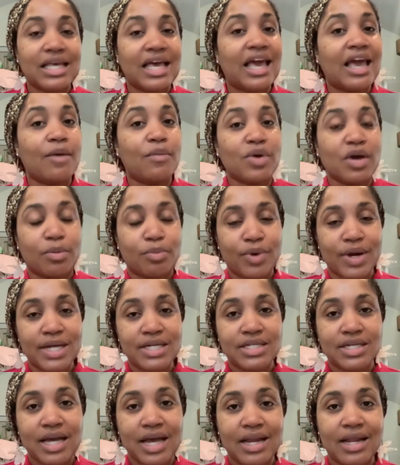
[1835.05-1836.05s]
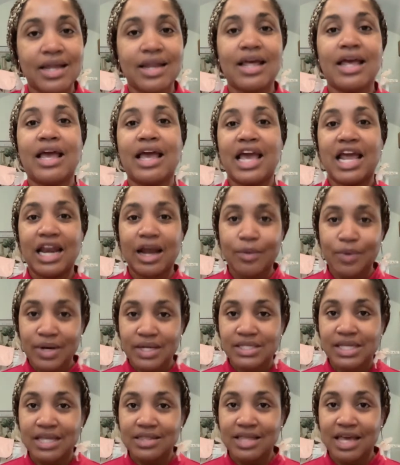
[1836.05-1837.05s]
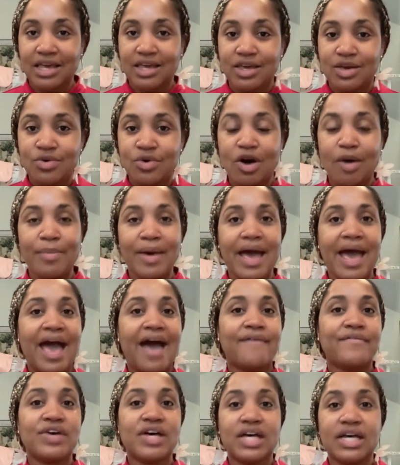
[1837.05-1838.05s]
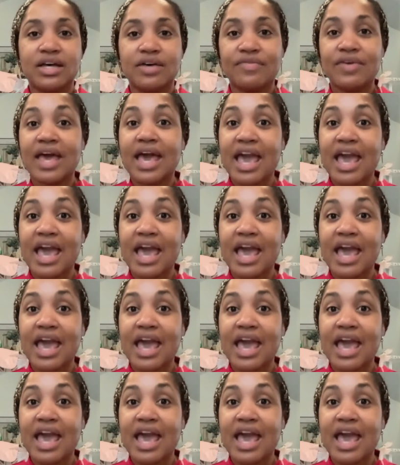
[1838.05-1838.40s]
And we appreciate it. And I want to say thank you on behalf of